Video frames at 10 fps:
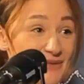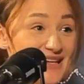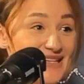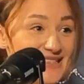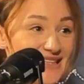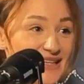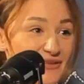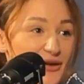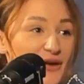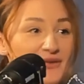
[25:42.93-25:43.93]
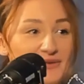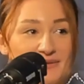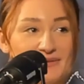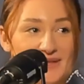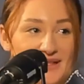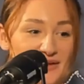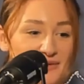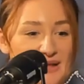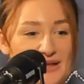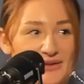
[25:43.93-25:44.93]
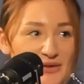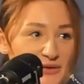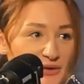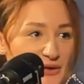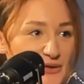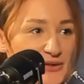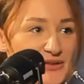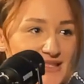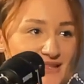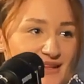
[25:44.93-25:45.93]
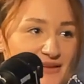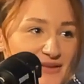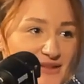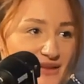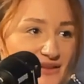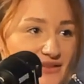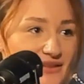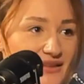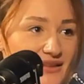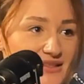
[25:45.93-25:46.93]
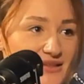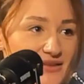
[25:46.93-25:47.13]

then, isn't it? You've got like doing all the orders and then also the social